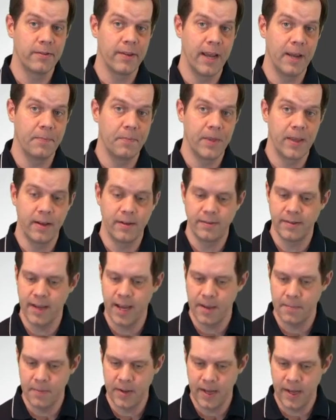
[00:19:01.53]
the same
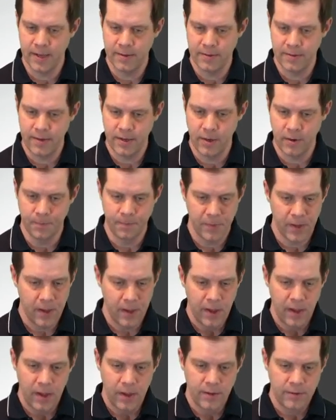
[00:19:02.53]
exam as you.
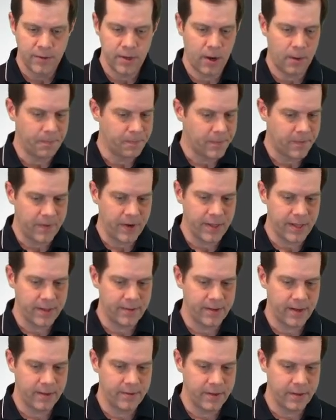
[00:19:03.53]
So, if any of
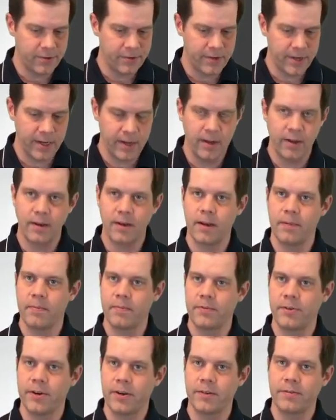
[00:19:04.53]
that sounds interesting,
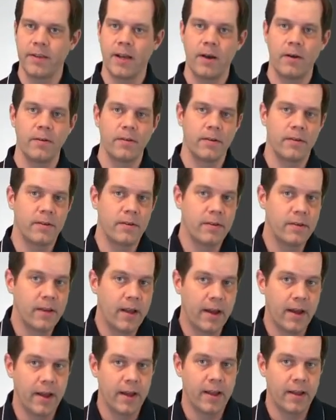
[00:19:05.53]
come check us out,
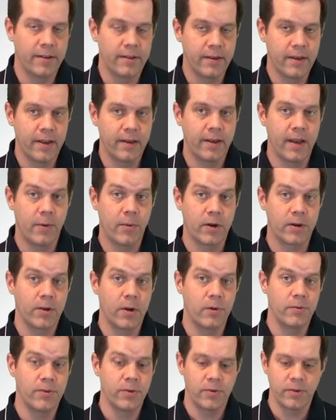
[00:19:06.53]
uh,
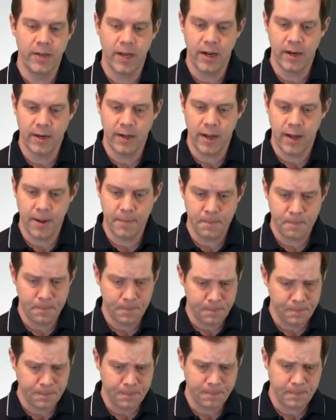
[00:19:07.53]
networkdojo.com.
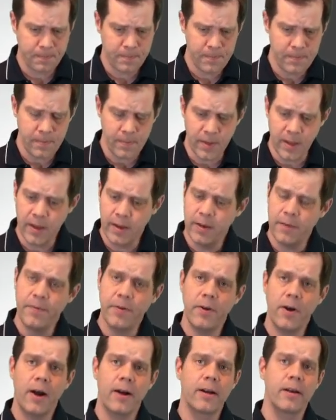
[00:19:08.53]
And
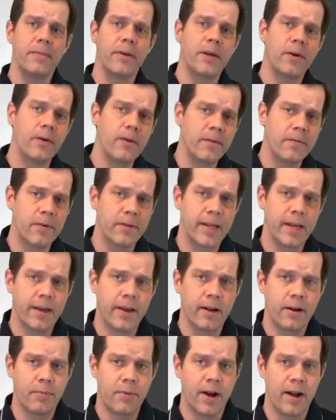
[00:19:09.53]
if you are going to be going for
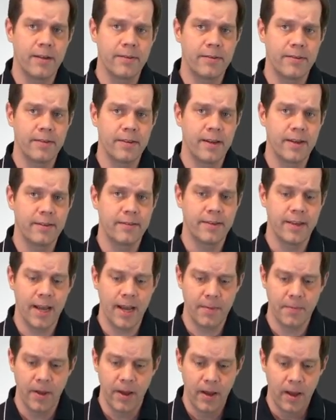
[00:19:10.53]
that enterprise
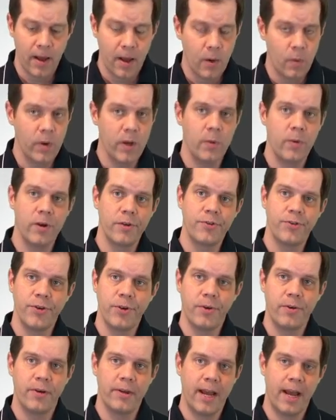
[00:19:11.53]
exam, we wish
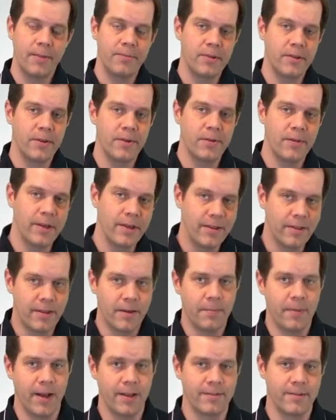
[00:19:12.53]
you absolutely
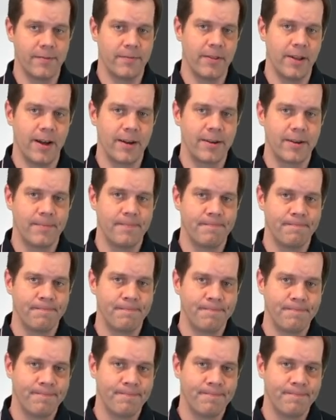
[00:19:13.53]
the best of luck.